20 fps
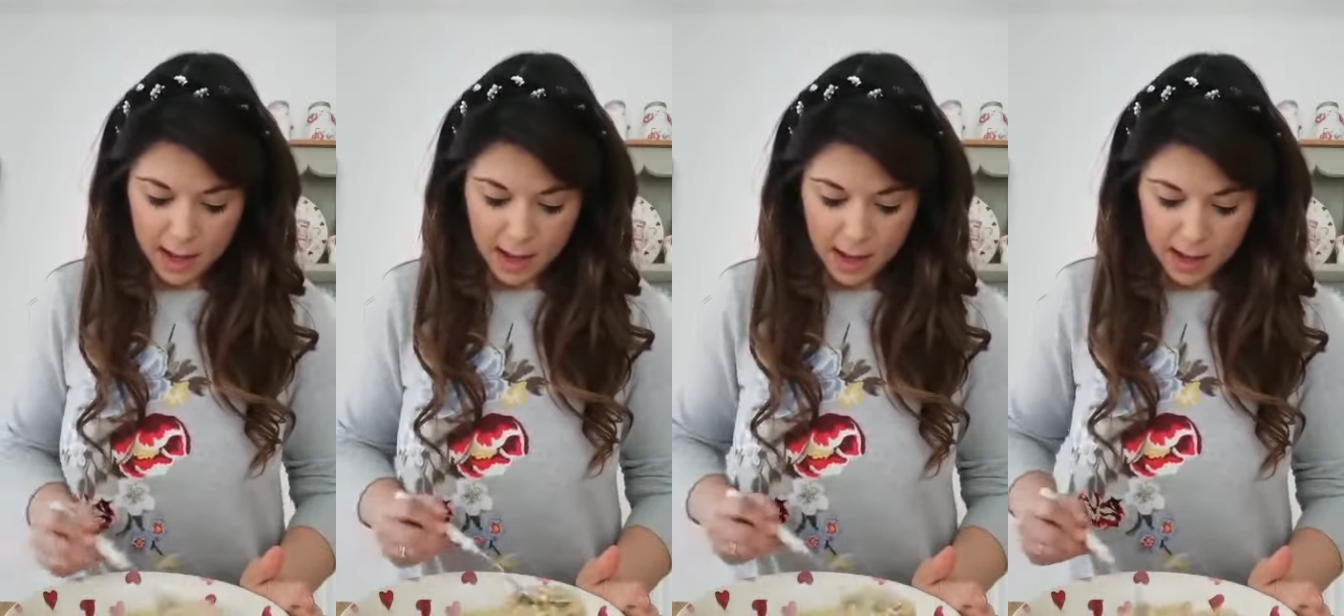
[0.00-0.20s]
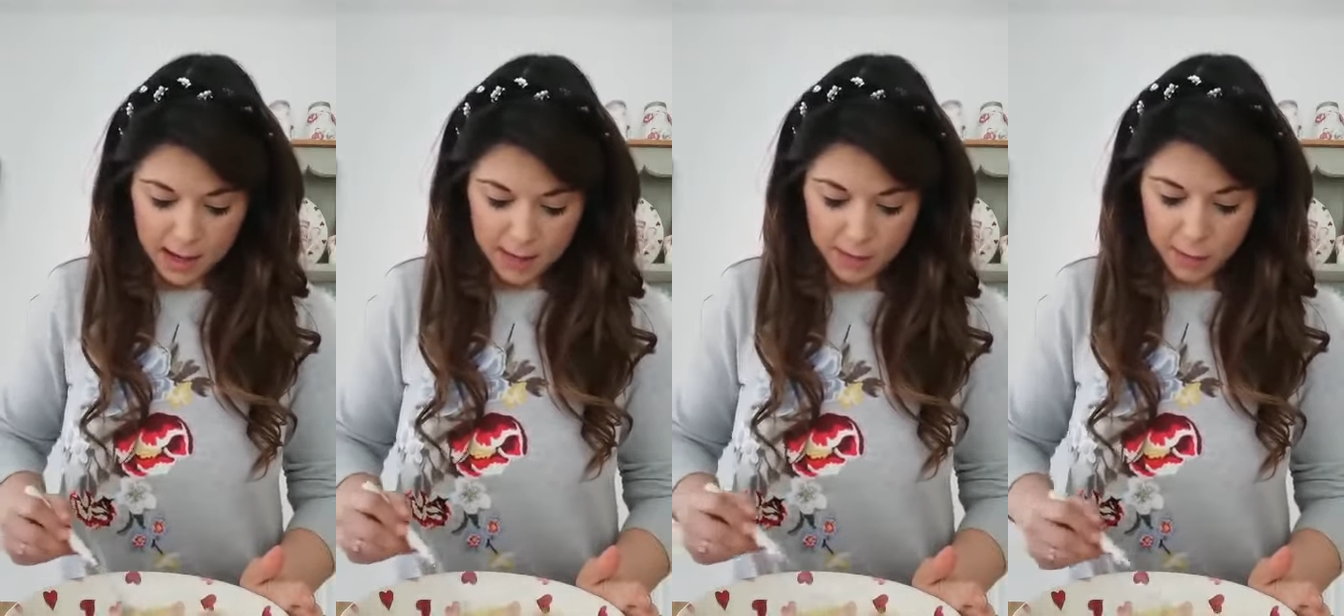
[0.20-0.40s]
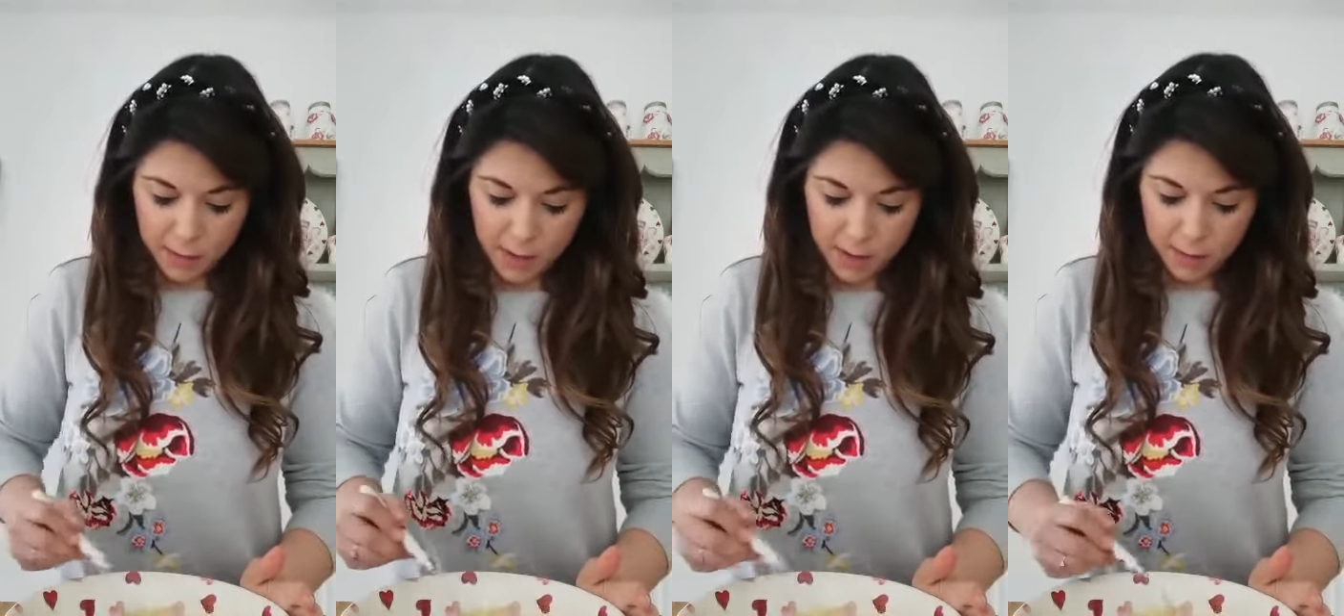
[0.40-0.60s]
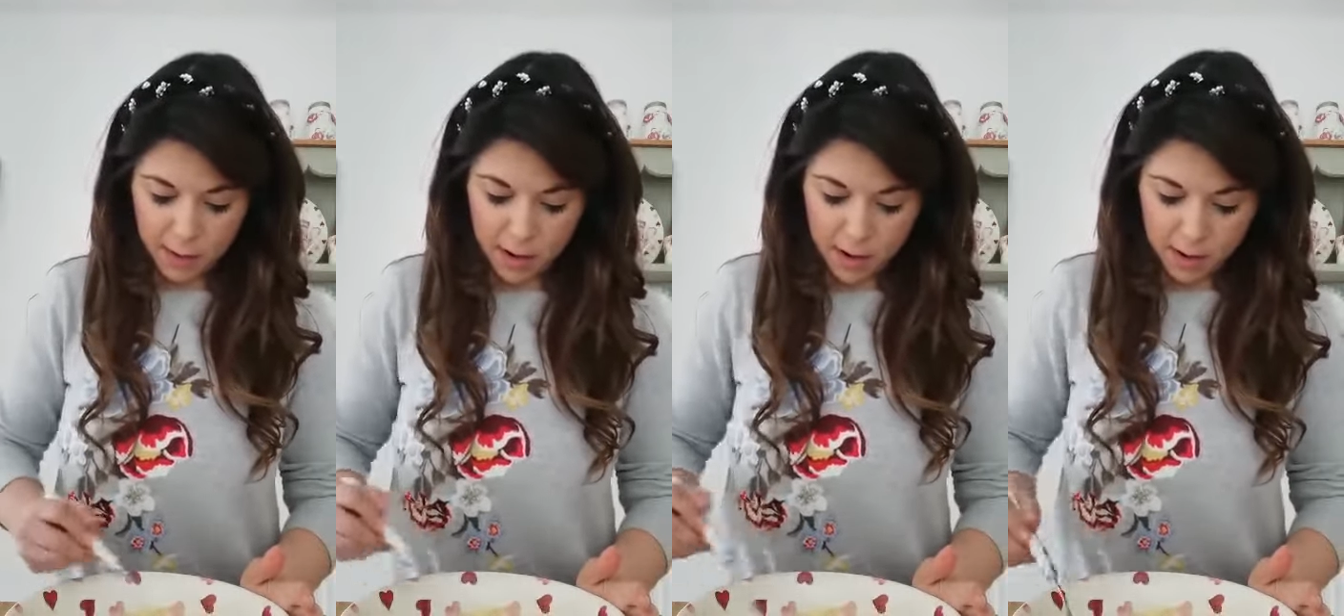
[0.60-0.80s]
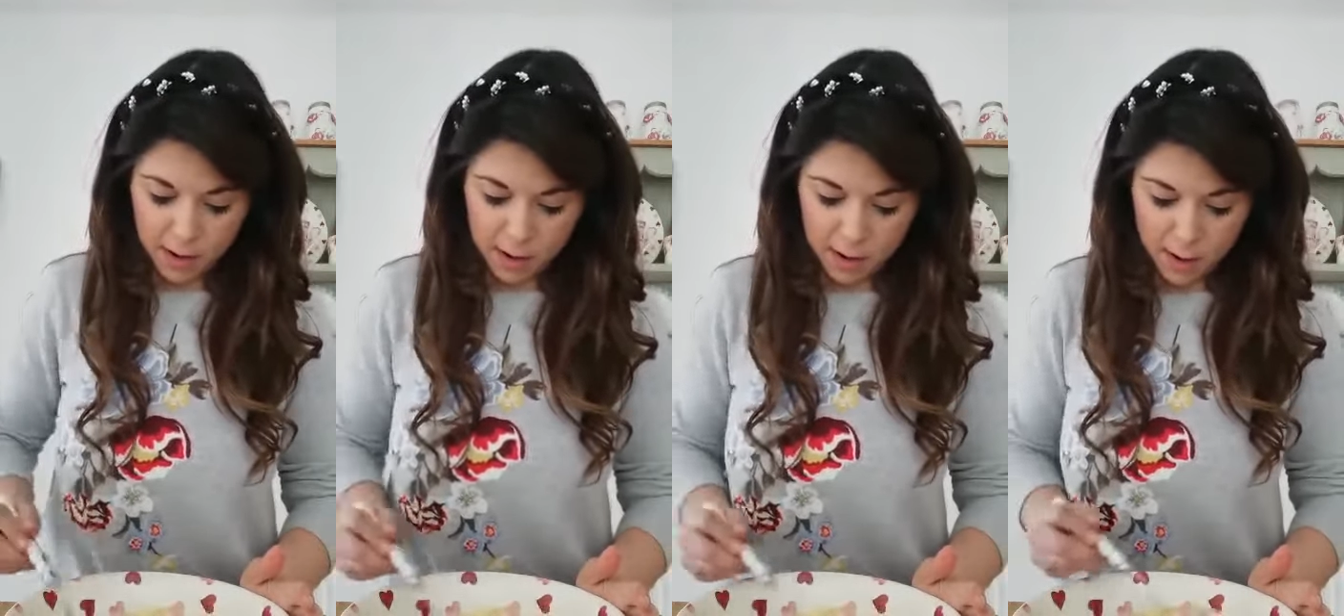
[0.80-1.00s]
and it'll give
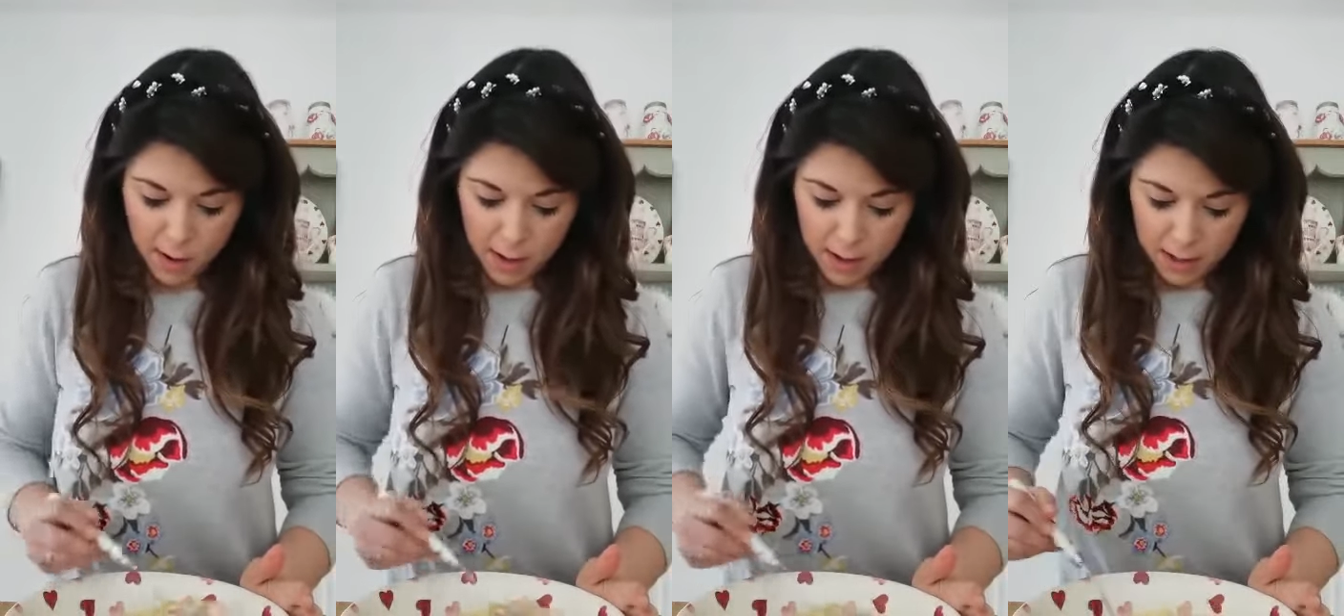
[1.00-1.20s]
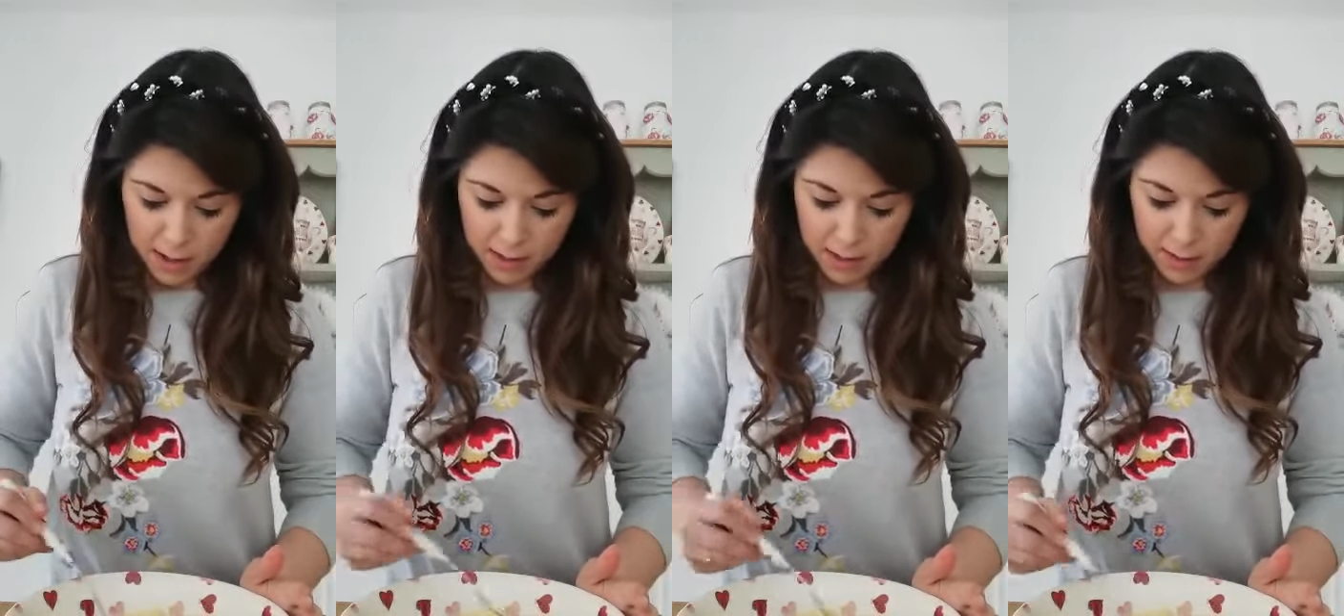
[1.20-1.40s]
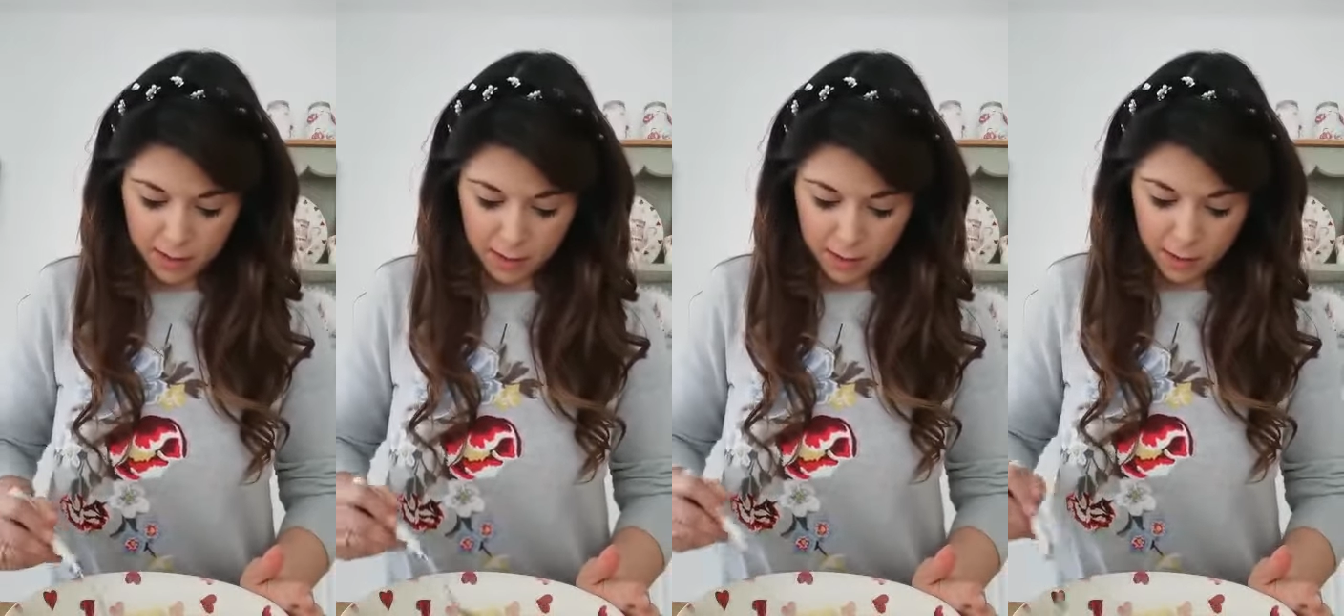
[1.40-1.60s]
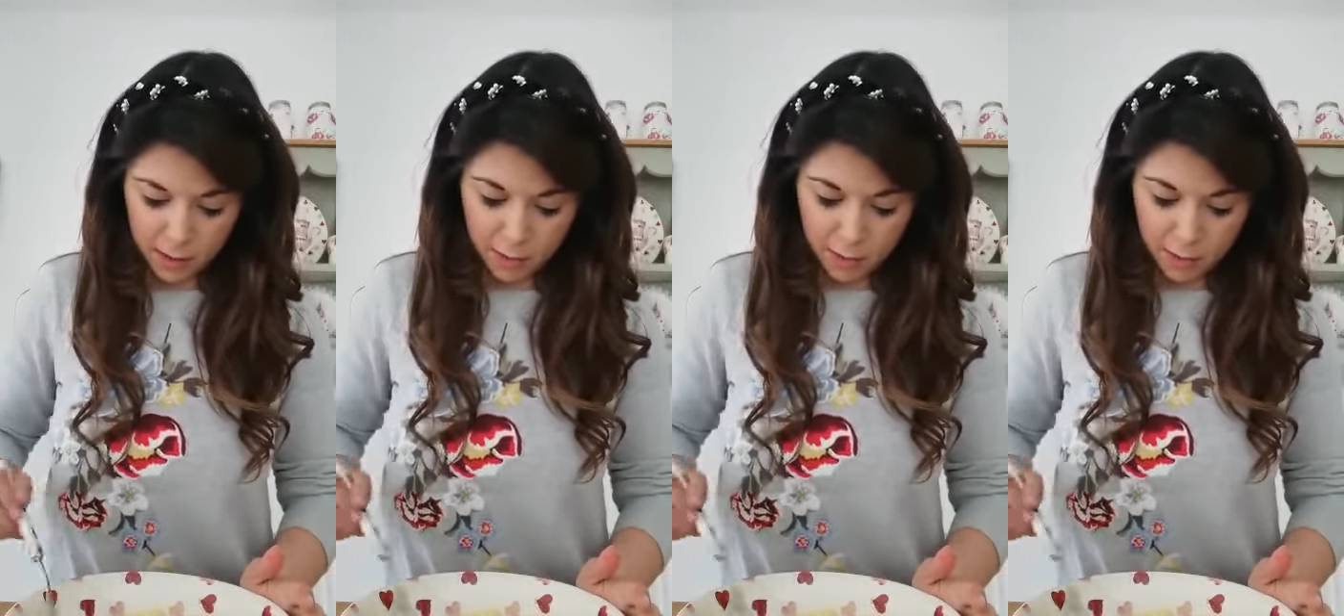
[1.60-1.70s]
it a nice